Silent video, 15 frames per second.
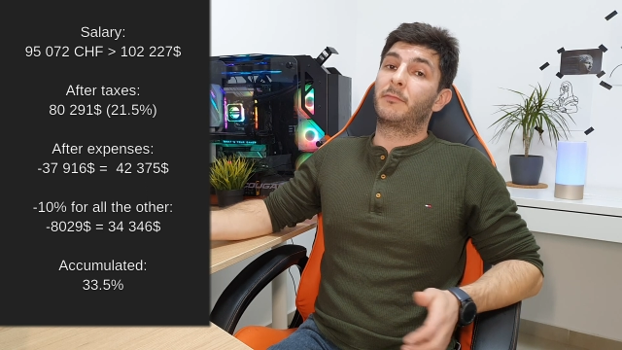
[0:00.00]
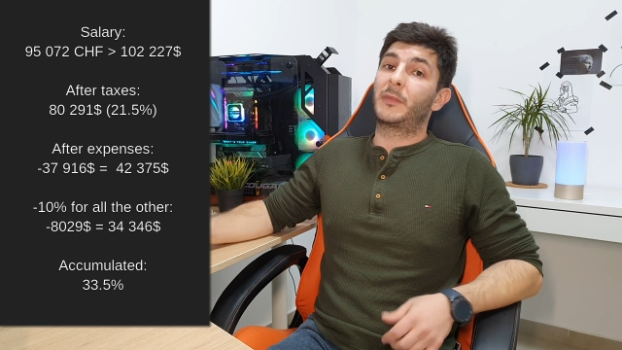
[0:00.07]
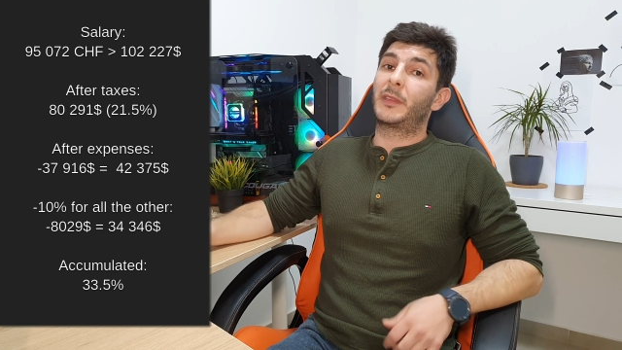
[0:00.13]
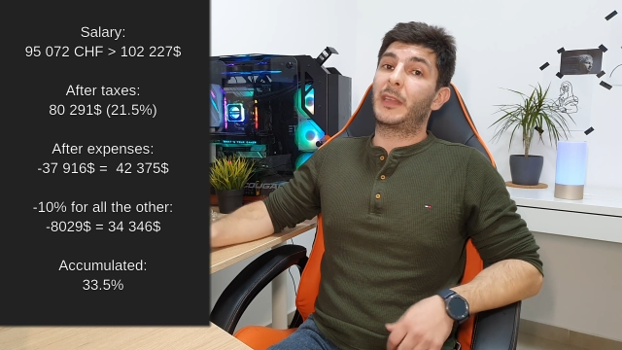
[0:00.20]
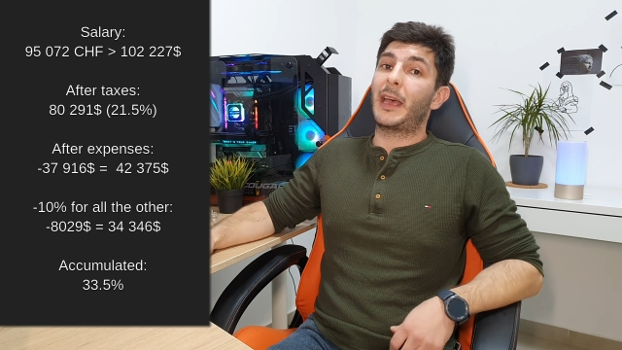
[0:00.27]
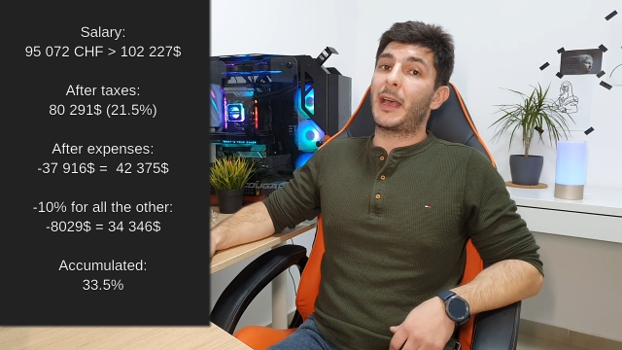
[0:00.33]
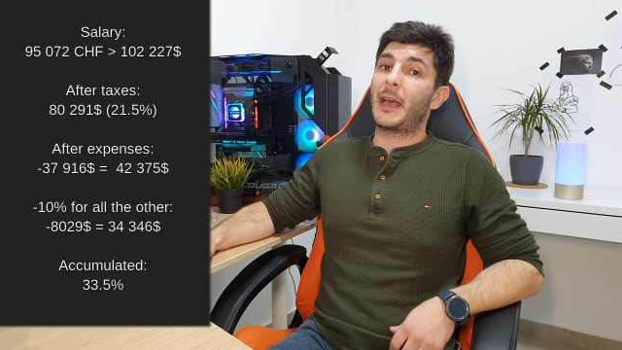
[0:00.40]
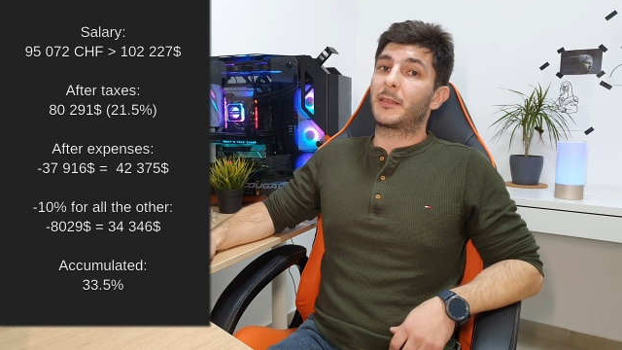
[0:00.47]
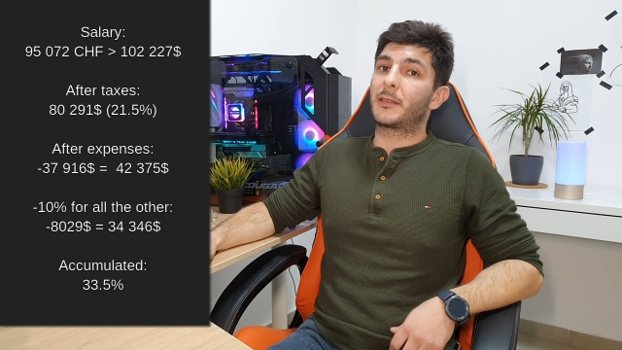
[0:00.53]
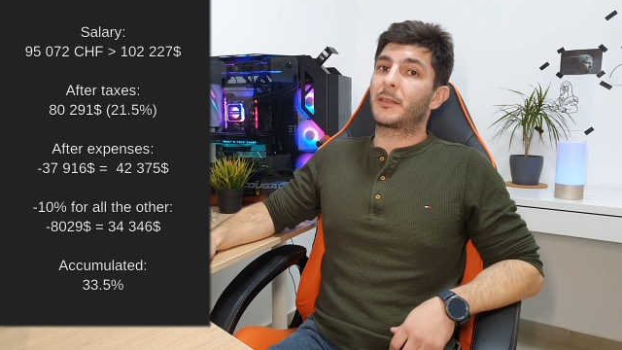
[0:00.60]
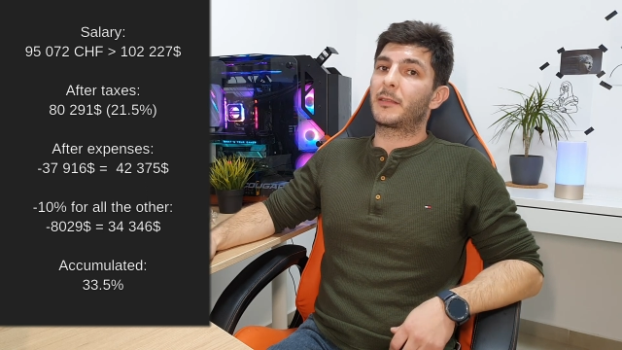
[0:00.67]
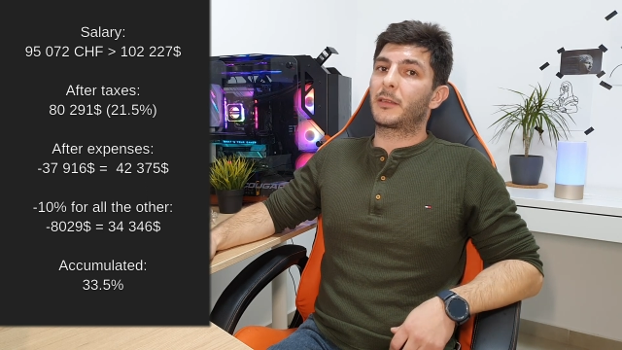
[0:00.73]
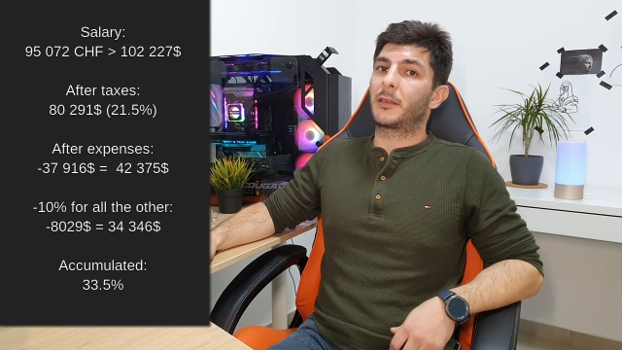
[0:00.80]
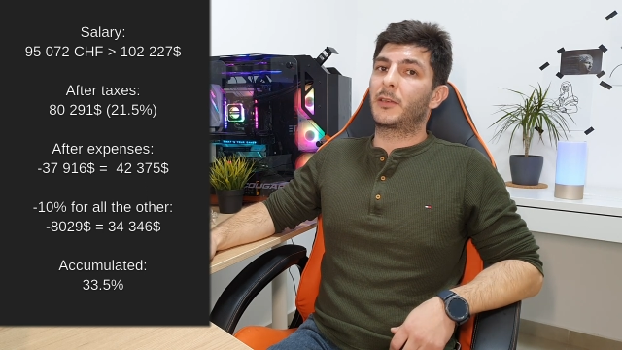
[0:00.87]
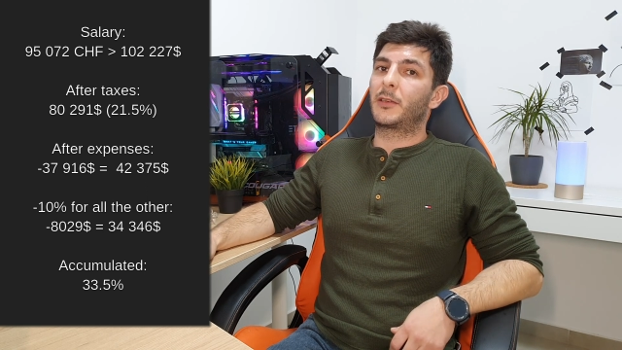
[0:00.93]

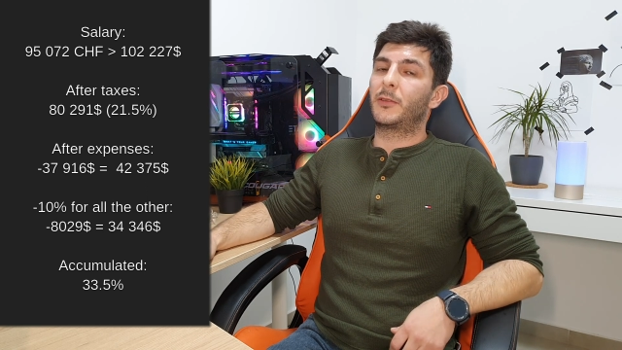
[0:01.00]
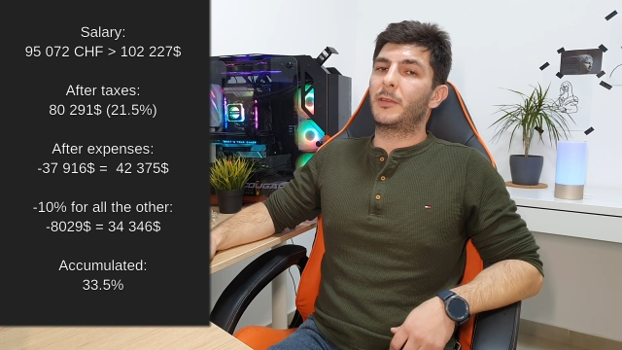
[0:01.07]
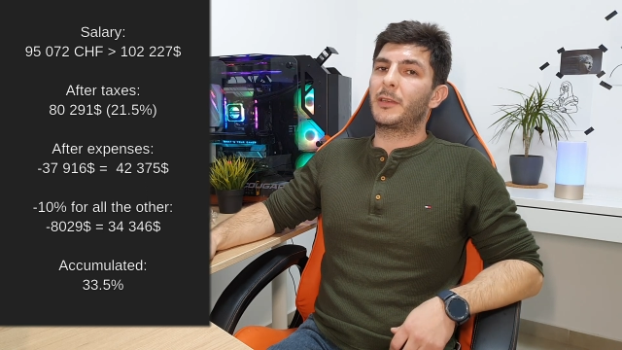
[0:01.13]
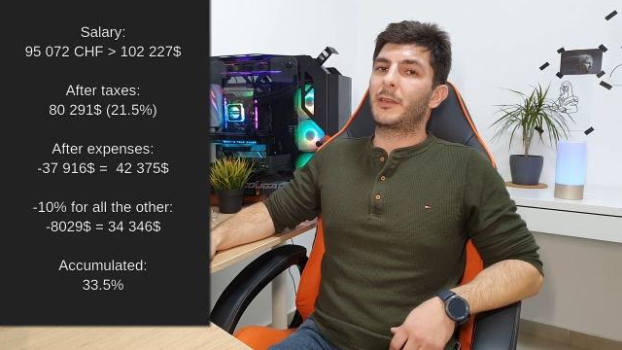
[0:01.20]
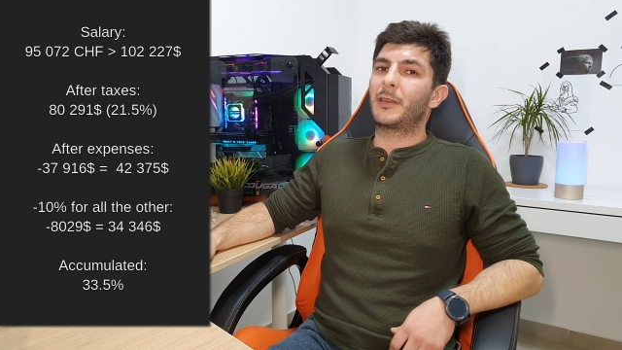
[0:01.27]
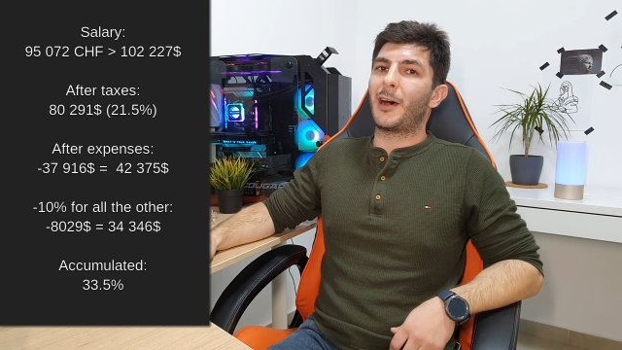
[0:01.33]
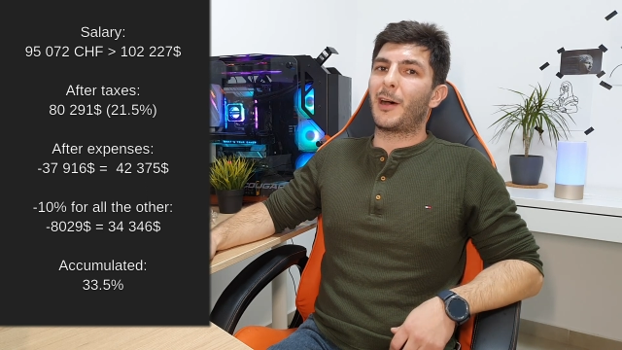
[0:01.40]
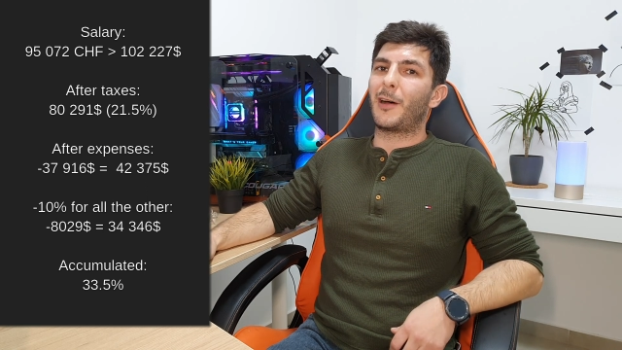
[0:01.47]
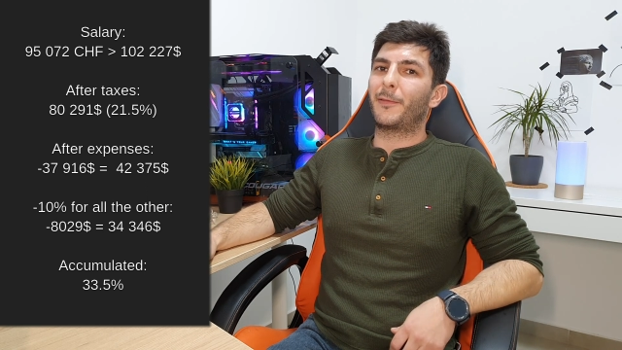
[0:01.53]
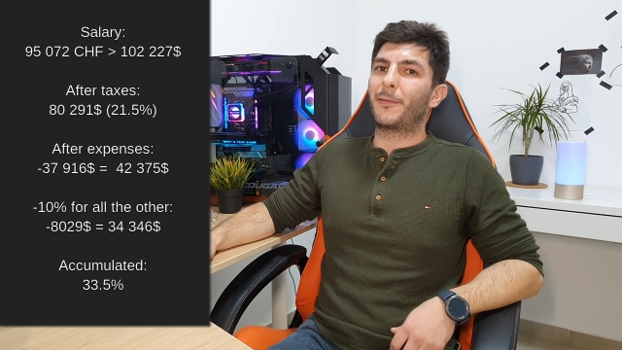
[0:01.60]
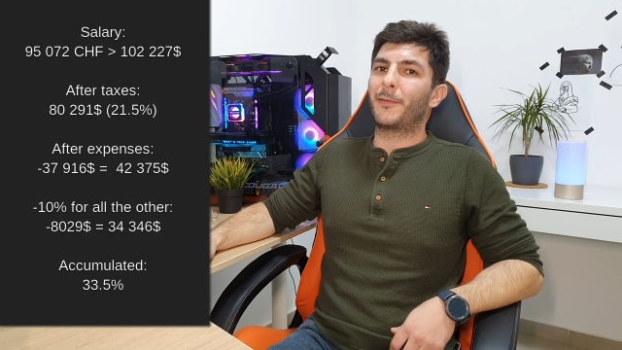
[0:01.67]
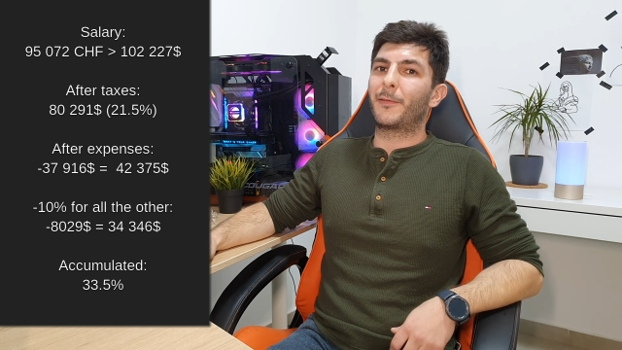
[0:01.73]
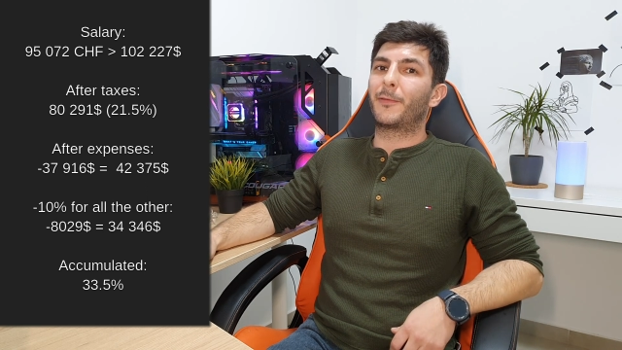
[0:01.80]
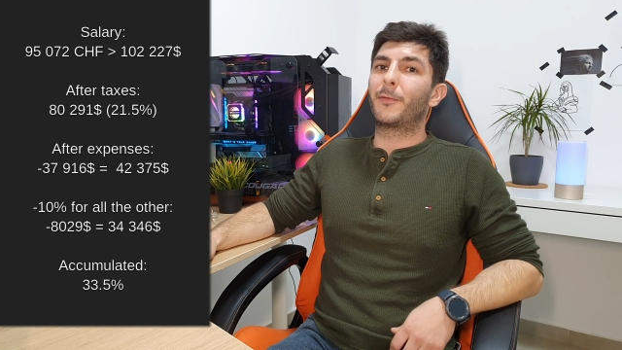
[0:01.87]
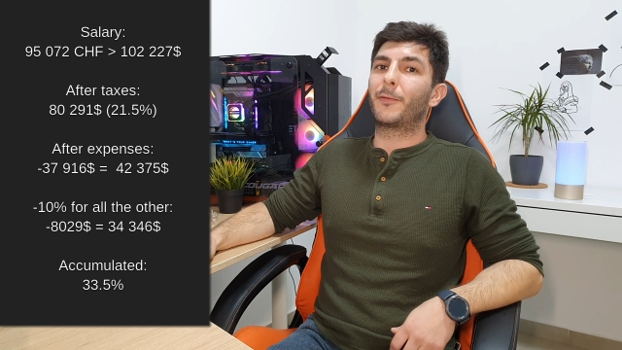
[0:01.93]
That's good enough
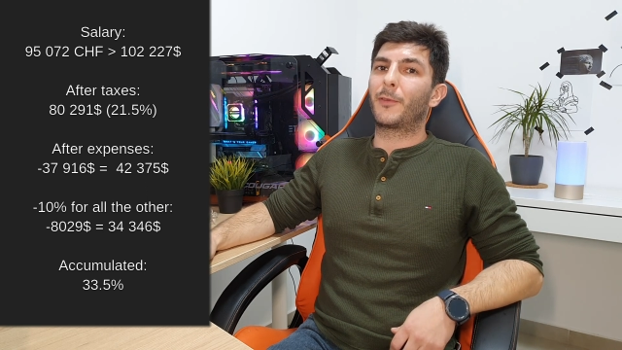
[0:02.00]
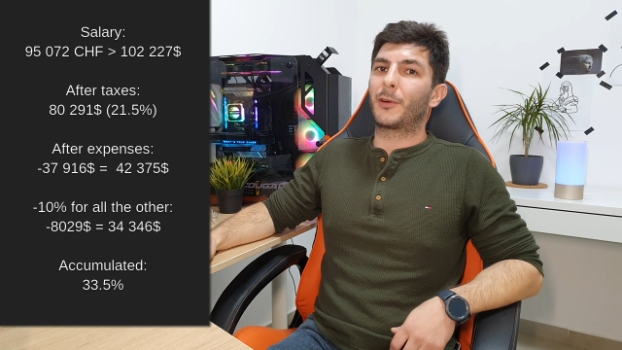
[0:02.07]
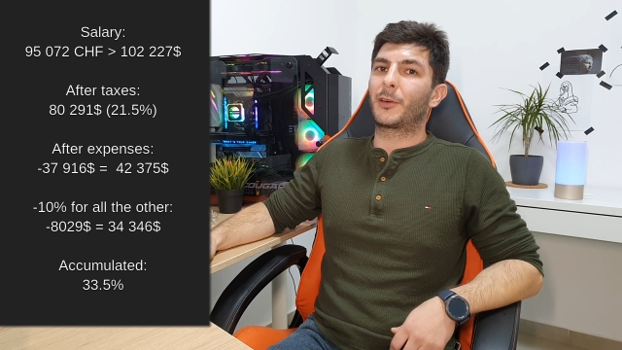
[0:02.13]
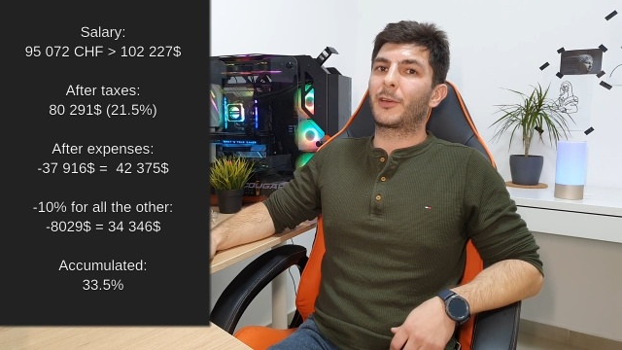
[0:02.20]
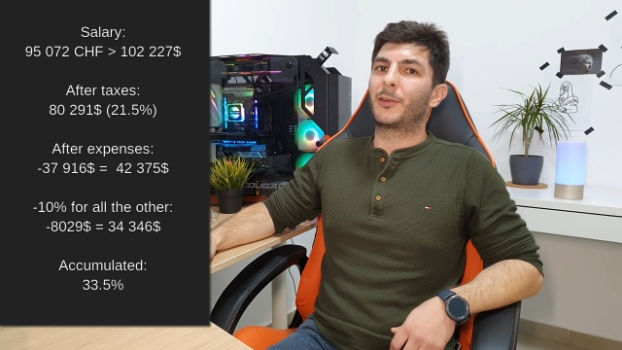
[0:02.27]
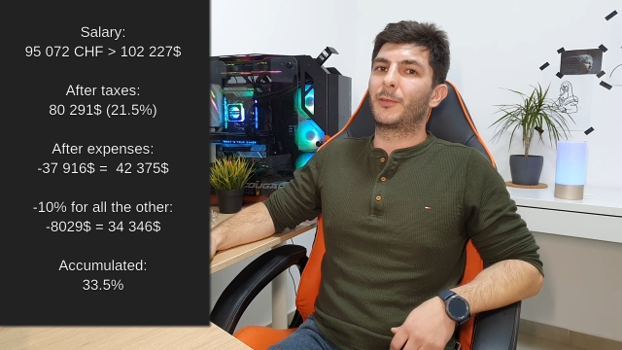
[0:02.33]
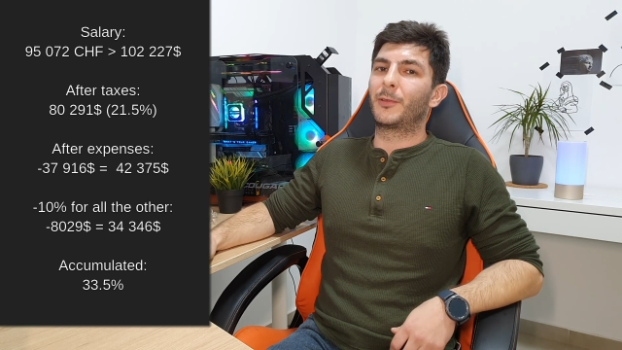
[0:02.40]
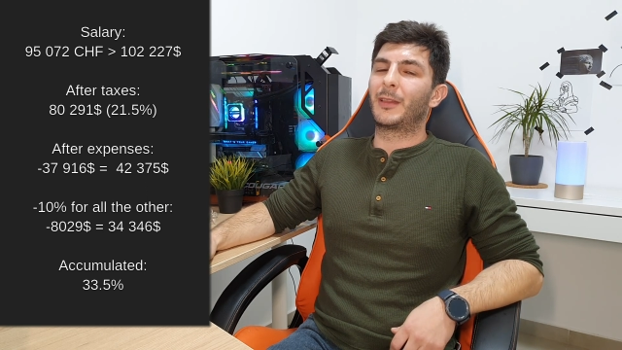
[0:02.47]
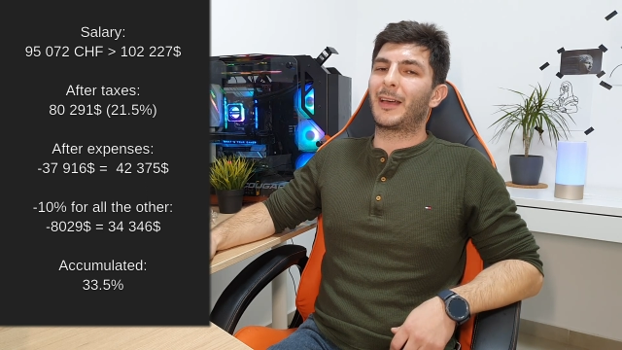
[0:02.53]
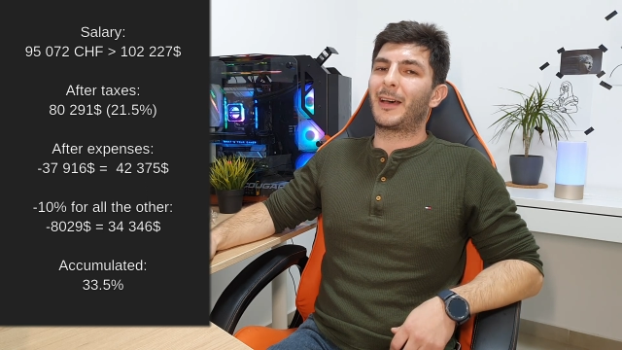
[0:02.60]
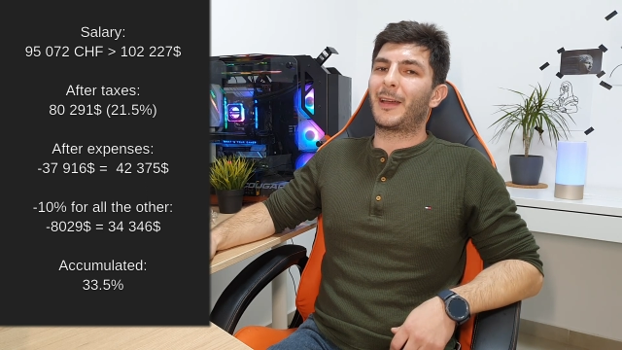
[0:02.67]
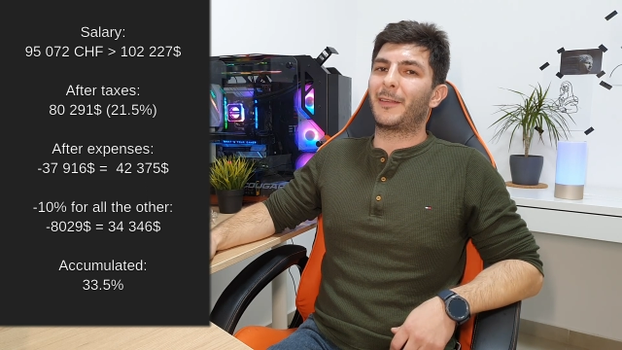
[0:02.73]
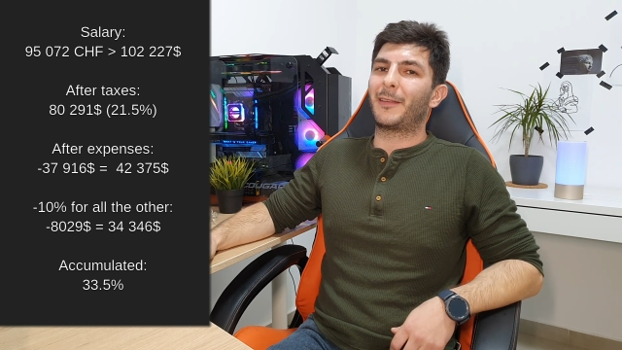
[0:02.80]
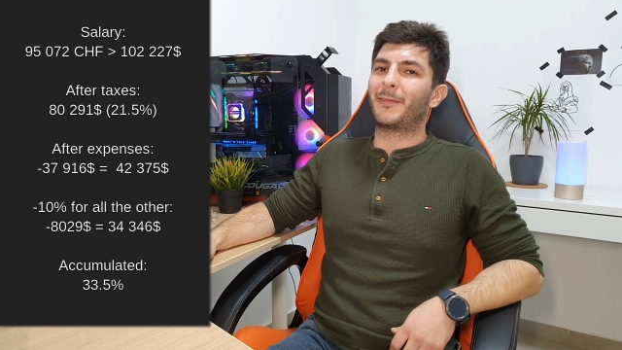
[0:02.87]
for a good life.